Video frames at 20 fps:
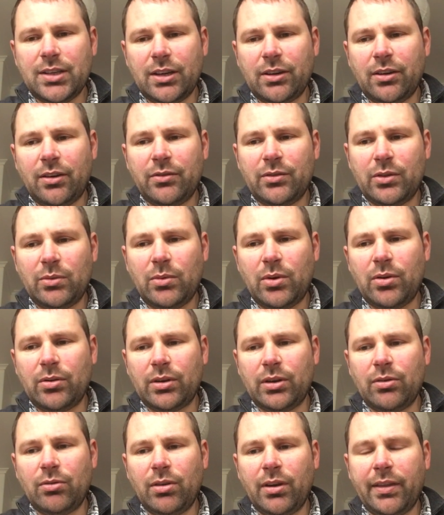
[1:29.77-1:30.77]
take over the
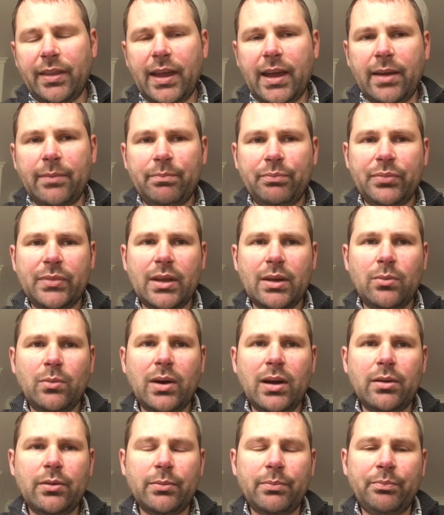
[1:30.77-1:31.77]
world and all of that?
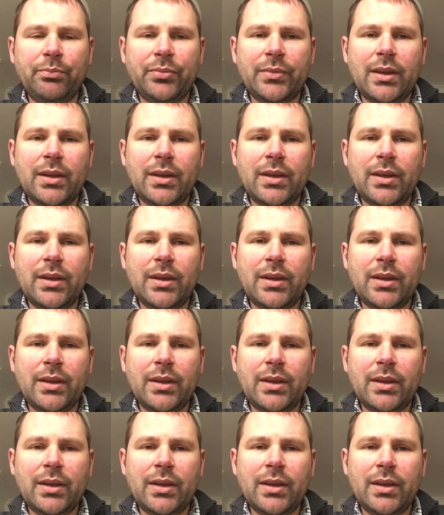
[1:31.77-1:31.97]
Well,